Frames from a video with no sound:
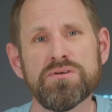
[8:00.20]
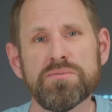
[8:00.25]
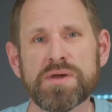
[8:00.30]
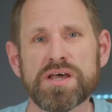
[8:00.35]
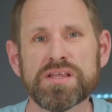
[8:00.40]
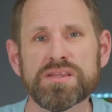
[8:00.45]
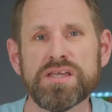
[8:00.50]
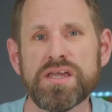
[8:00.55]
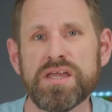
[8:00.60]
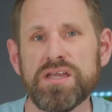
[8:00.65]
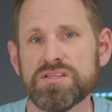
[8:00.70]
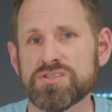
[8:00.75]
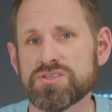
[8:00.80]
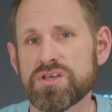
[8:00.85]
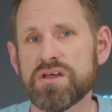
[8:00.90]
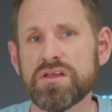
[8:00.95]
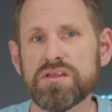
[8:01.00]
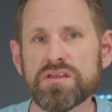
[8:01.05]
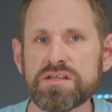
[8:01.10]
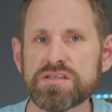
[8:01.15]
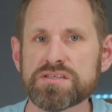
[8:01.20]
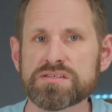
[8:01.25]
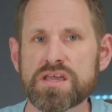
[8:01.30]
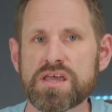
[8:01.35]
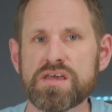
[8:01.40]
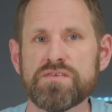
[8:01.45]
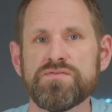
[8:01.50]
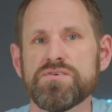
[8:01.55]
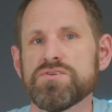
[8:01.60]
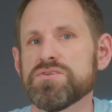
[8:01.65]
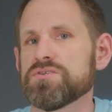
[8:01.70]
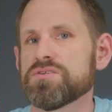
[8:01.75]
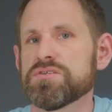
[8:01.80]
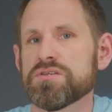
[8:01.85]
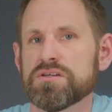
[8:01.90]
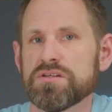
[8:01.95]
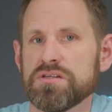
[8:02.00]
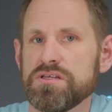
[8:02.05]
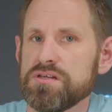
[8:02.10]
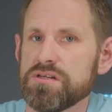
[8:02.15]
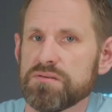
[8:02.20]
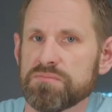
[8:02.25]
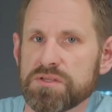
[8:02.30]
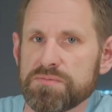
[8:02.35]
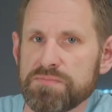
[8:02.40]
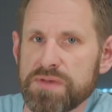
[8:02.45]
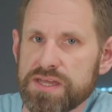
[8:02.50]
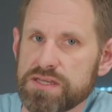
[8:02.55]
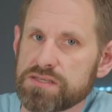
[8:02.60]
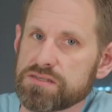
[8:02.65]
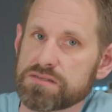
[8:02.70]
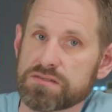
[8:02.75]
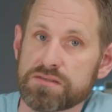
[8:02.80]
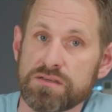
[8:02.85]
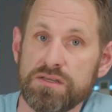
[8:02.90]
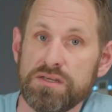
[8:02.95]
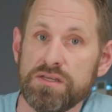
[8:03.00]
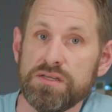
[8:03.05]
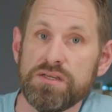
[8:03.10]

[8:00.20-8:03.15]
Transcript: all about their tireless efforts to clean up the mess.